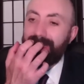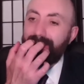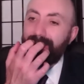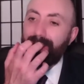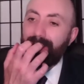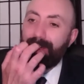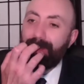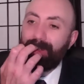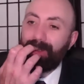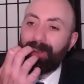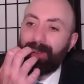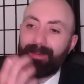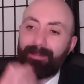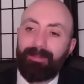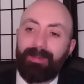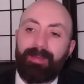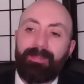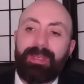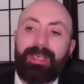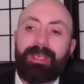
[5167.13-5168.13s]
There are a lot,
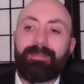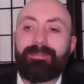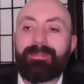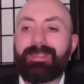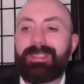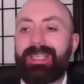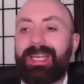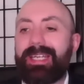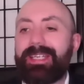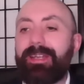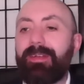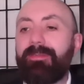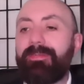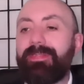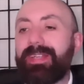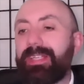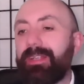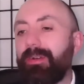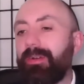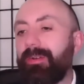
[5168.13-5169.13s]
I don't
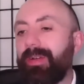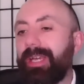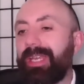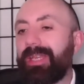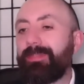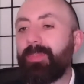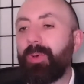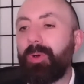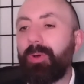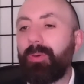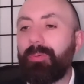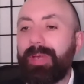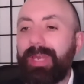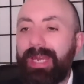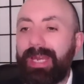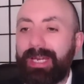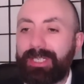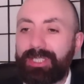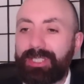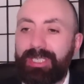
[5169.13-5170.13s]
think there are any more
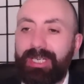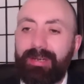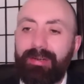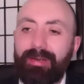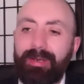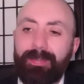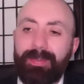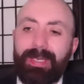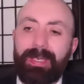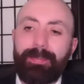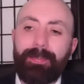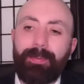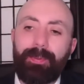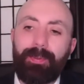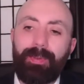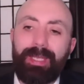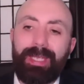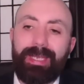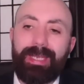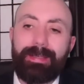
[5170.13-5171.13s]
reactionary
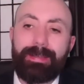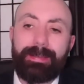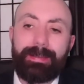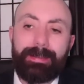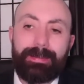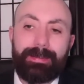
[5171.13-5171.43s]
people in